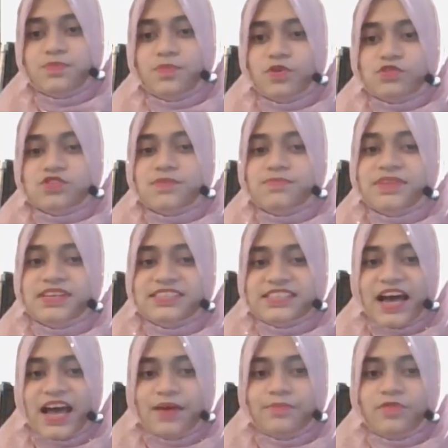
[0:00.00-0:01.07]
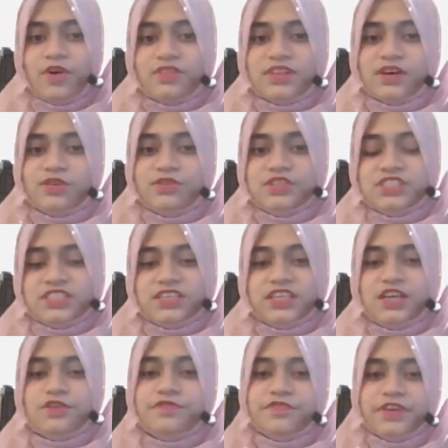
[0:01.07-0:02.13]
most of the time on the question
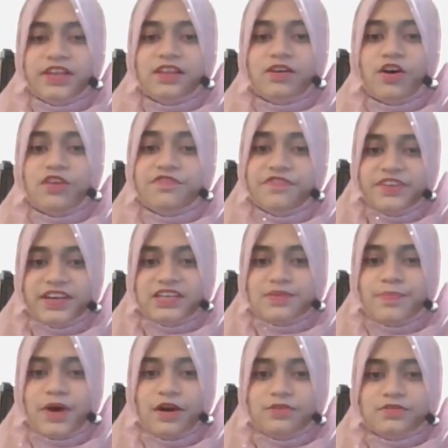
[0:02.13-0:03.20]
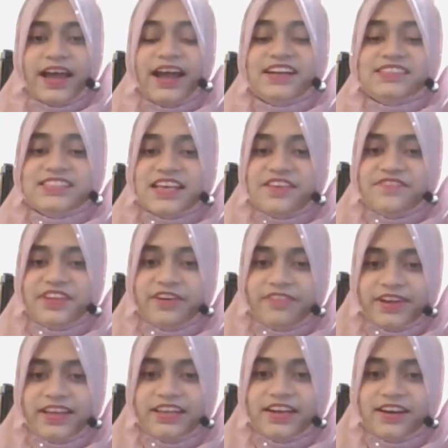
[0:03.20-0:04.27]
you feel confident about and save the
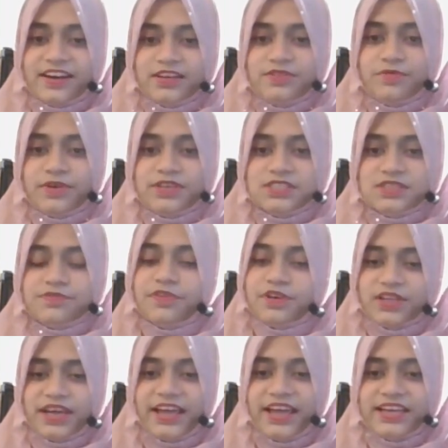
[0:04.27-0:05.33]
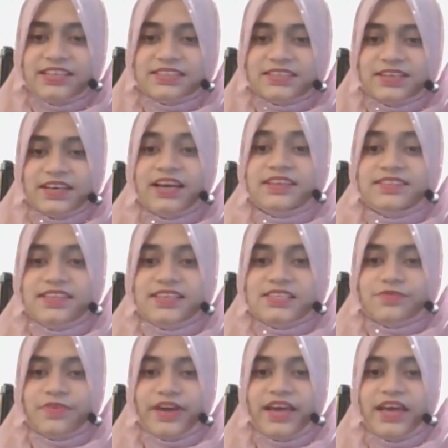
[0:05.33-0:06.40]
really hard ones for the end.
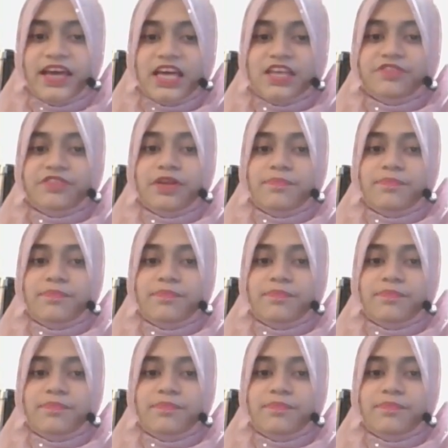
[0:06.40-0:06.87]
This way, you will